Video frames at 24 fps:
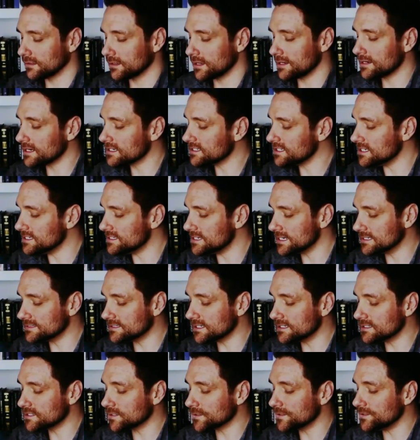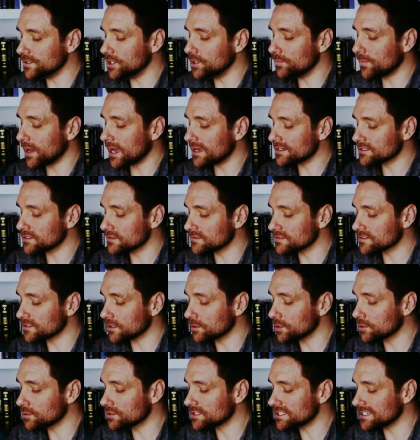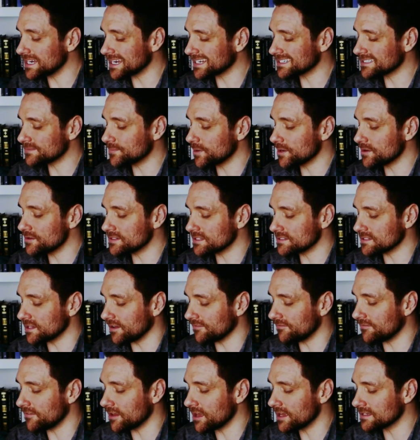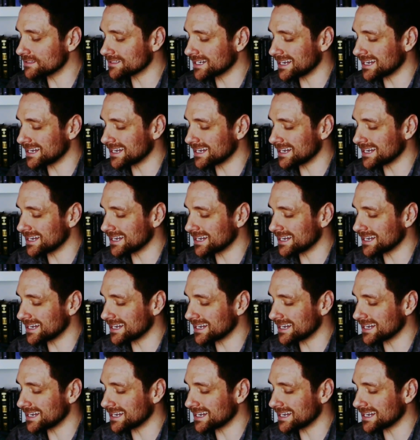And as she digs into a new patch of soil, she experiences her first